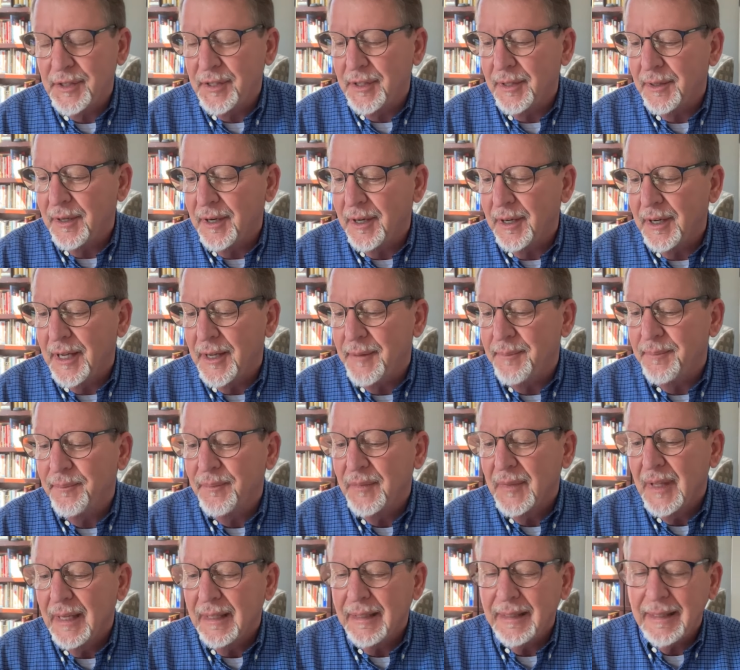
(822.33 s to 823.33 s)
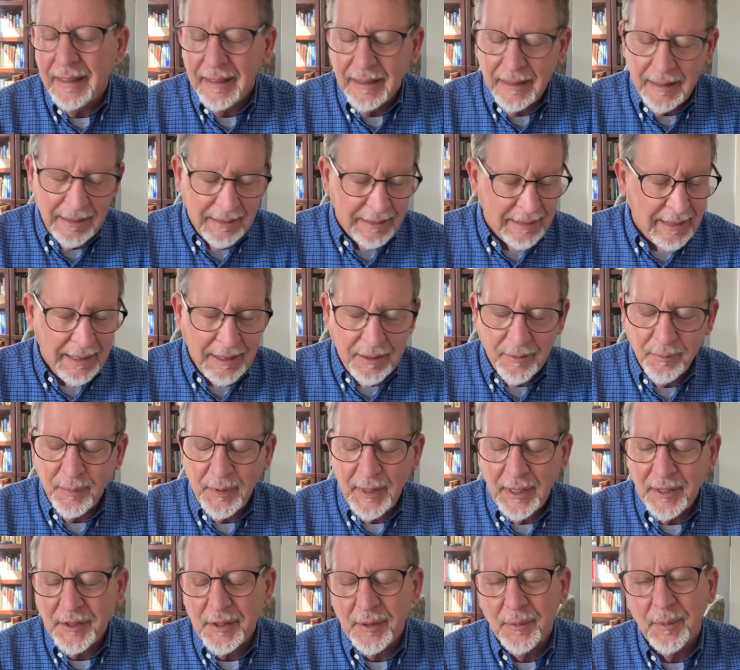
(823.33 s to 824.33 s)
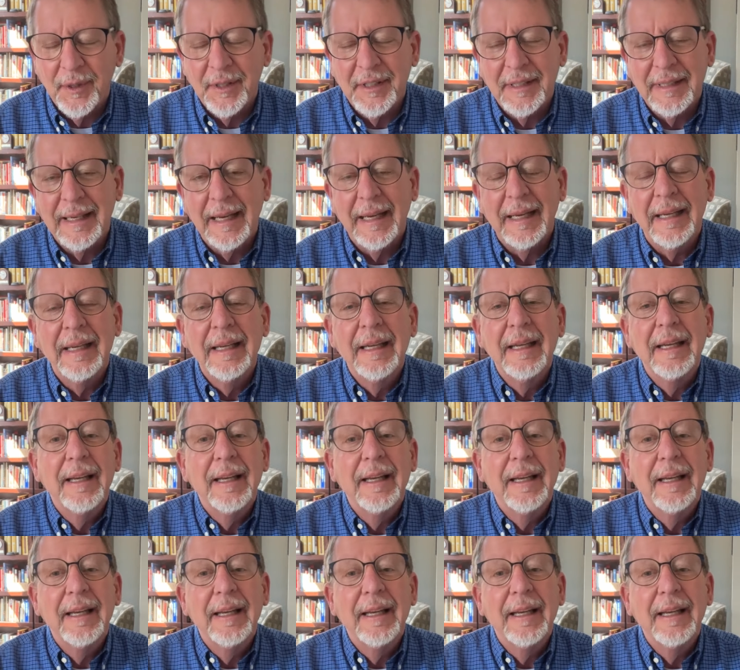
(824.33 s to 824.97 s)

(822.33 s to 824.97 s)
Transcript: There are, um, I can't even pronounce the word today.